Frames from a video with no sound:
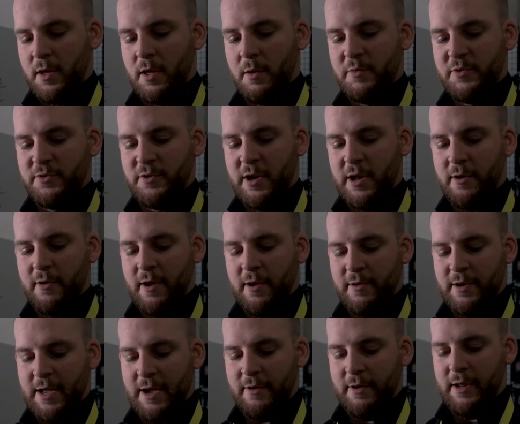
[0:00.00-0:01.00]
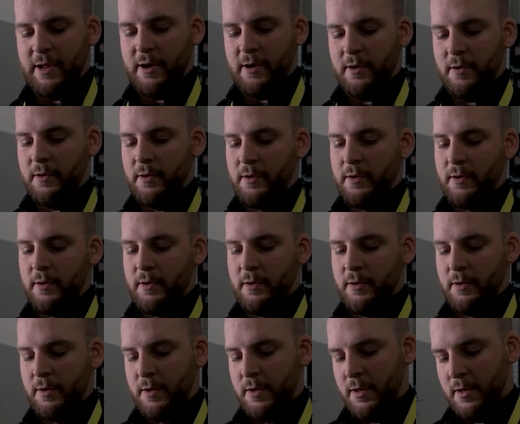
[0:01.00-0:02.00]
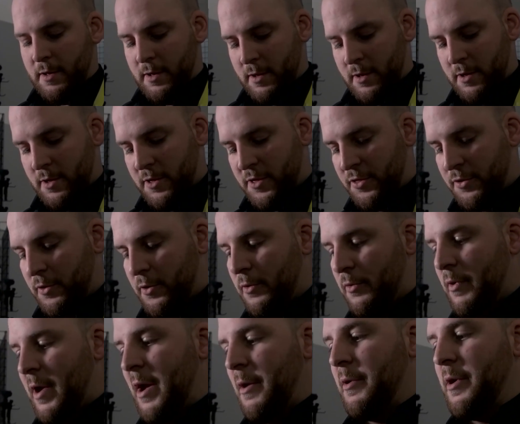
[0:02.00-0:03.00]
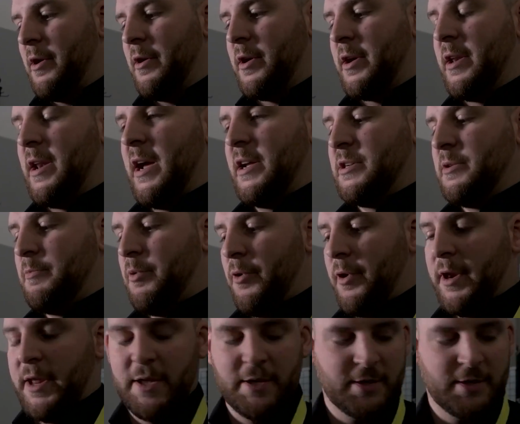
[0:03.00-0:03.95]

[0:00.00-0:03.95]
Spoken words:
Comes right around down here, through right where your connection point